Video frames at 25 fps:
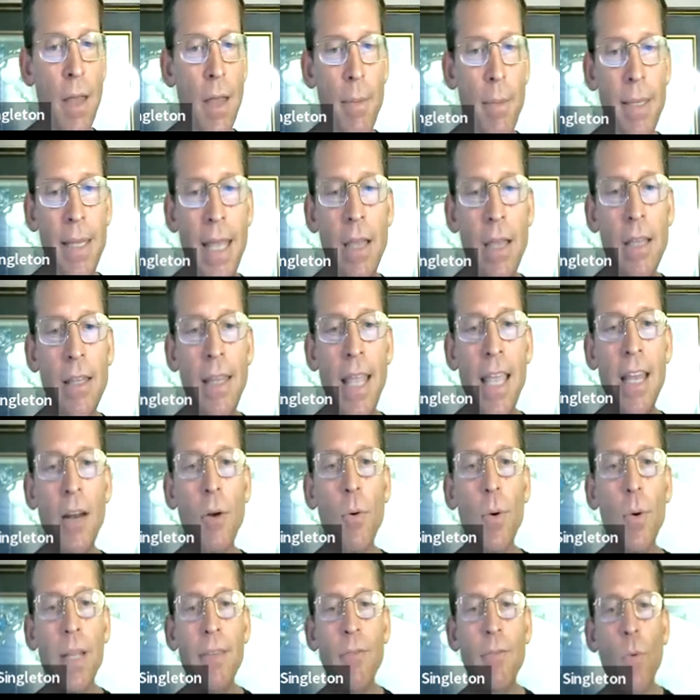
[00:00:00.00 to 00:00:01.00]
I mean, they they
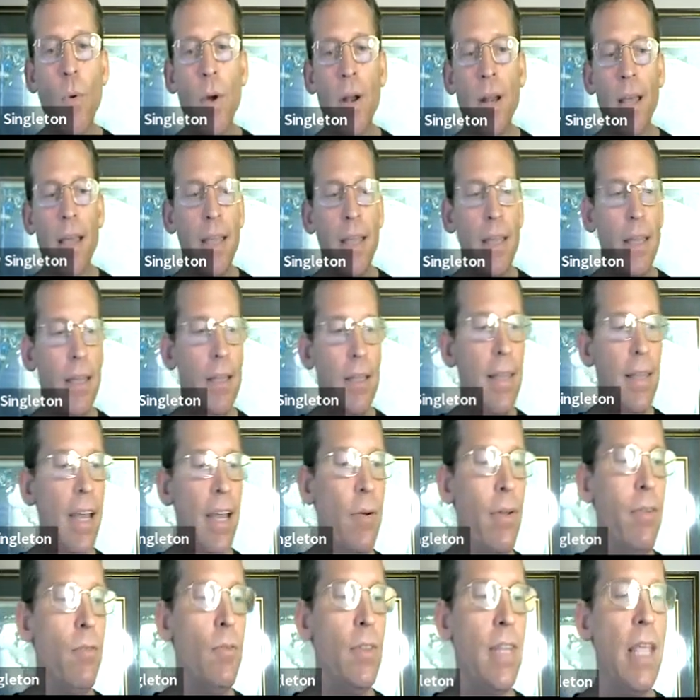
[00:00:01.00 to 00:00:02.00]
don't even want to. They
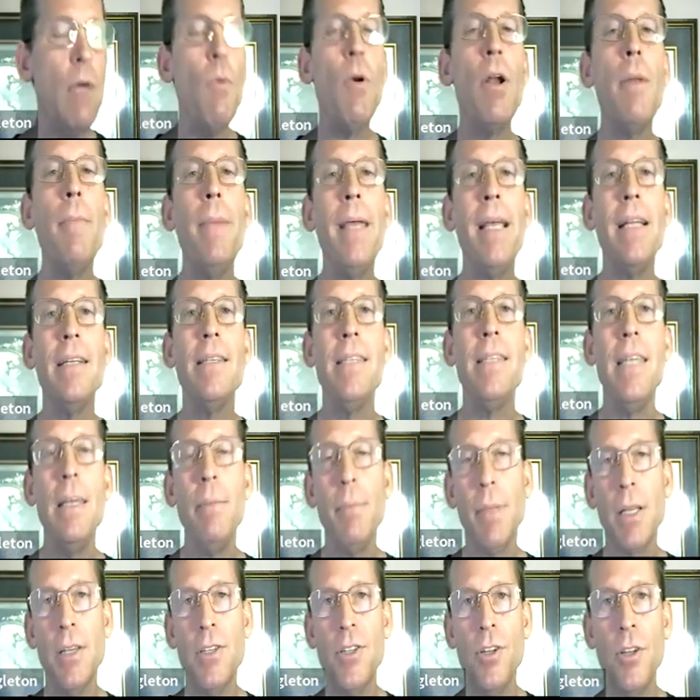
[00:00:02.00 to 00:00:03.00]
don't. Even, they want to make it
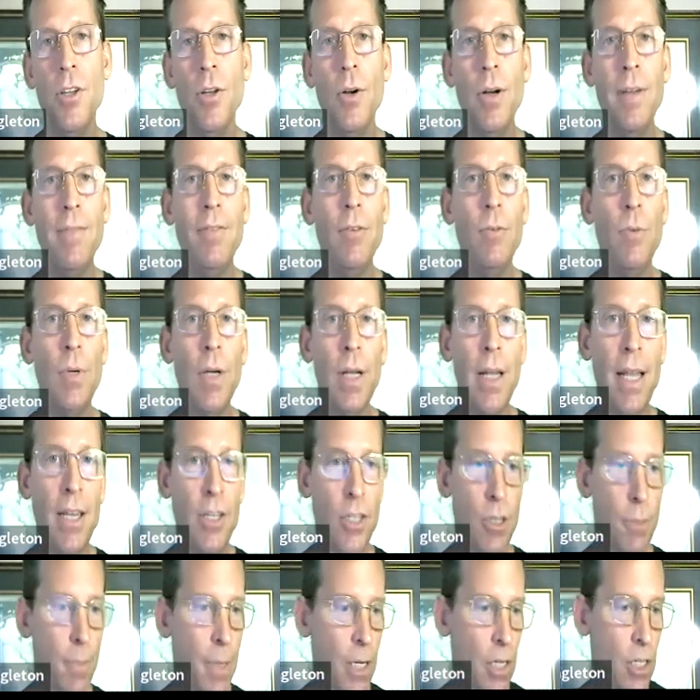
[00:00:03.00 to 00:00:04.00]
seamless, so you don't even
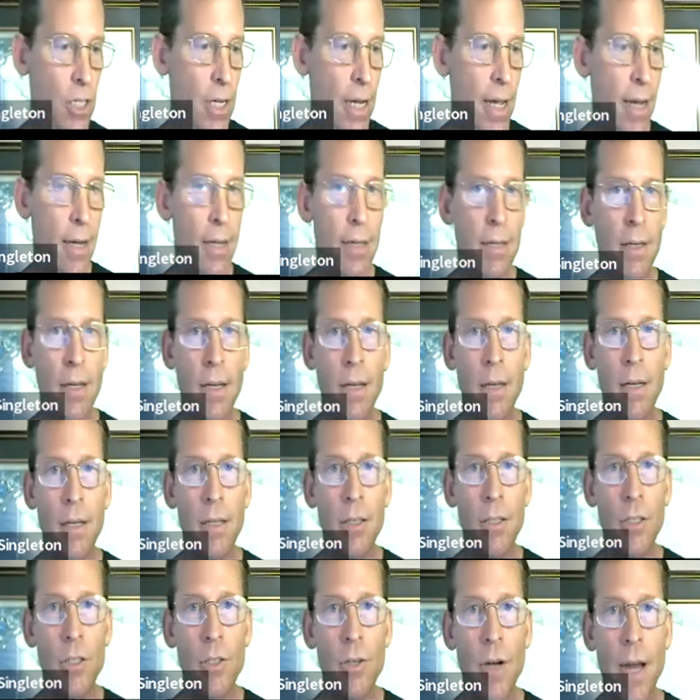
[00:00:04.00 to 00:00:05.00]
realize you're being tracked. Uh,
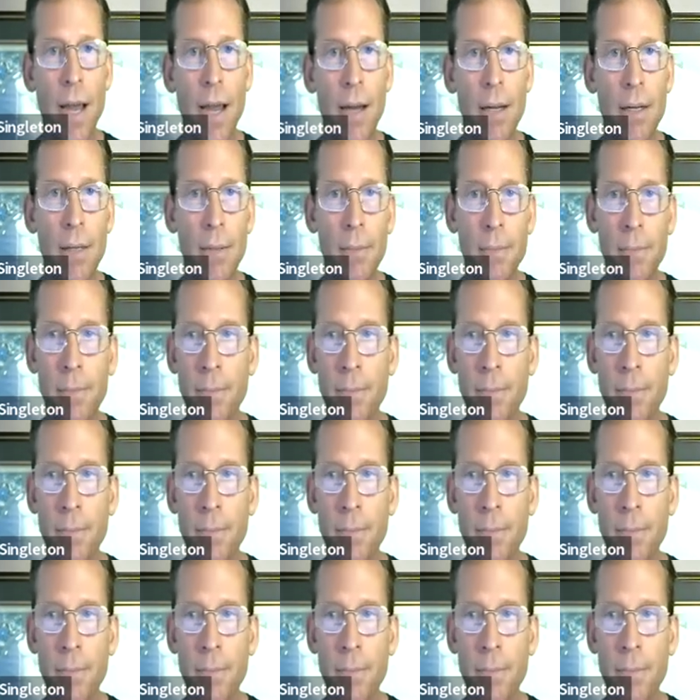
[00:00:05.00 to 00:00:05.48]
tracked.